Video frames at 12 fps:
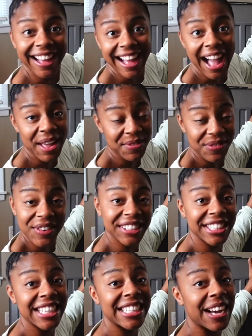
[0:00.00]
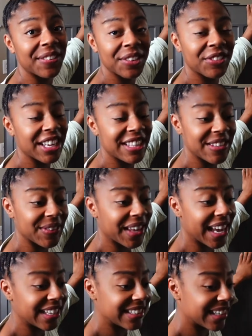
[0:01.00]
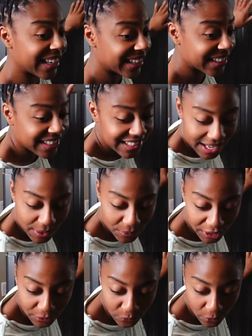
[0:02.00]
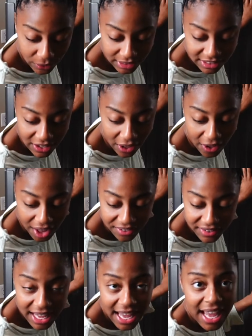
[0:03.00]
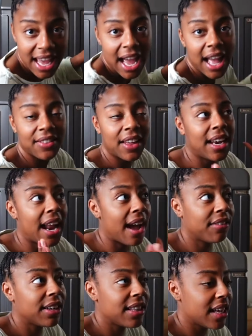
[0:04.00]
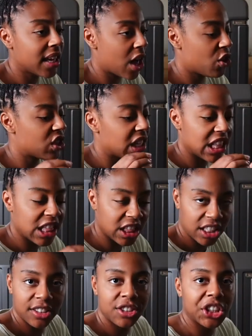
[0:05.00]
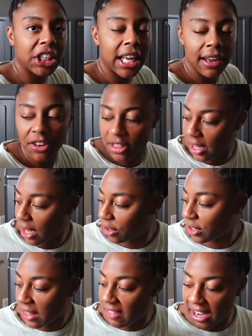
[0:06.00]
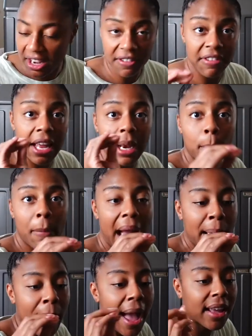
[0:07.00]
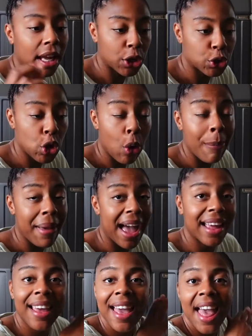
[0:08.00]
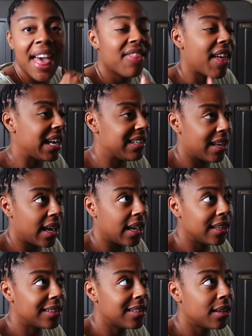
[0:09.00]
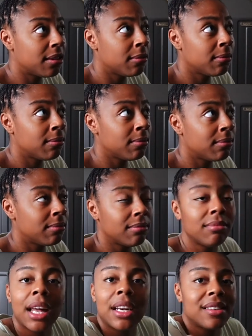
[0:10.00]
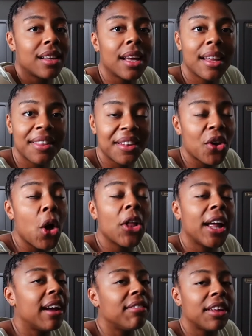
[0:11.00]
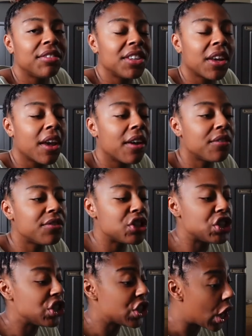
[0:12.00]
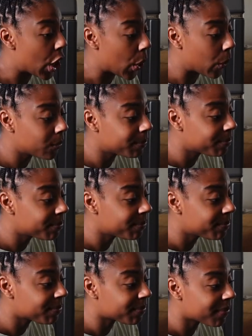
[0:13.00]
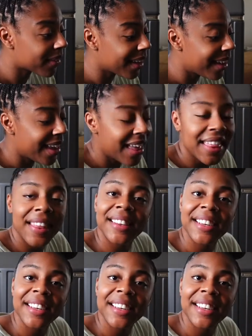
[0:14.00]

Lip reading: I'm officially done with my suitcases. We're gonna roll this off. And then everything else, literally everything else, they need to fit in a backpack and a tote bag. That is it. That is it. That's all I have left to give. So that's